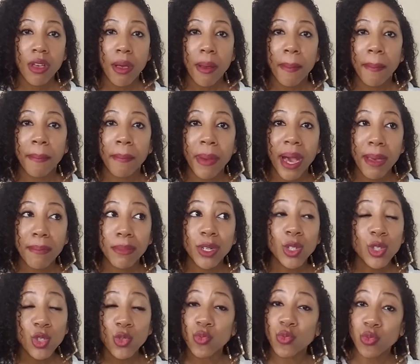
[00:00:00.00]
My
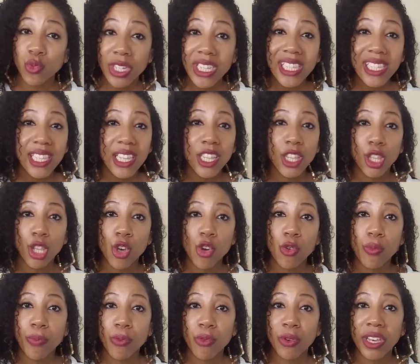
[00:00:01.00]
most recent low
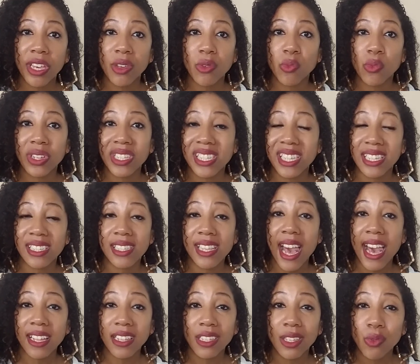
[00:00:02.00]
point was
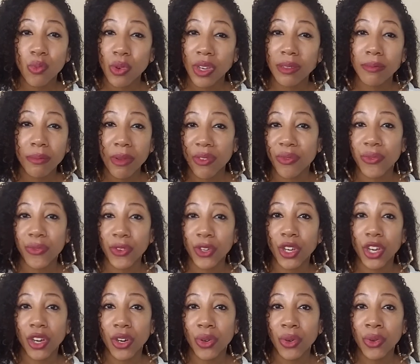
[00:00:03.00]
exactly one month
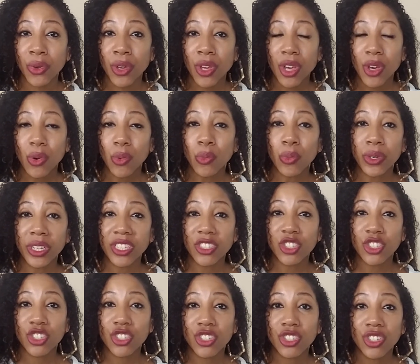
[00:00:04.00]
ago,
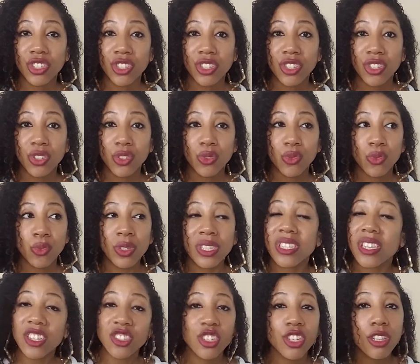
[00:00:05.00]
which was
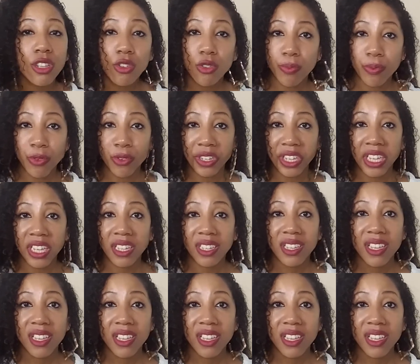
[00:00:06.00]
such a low point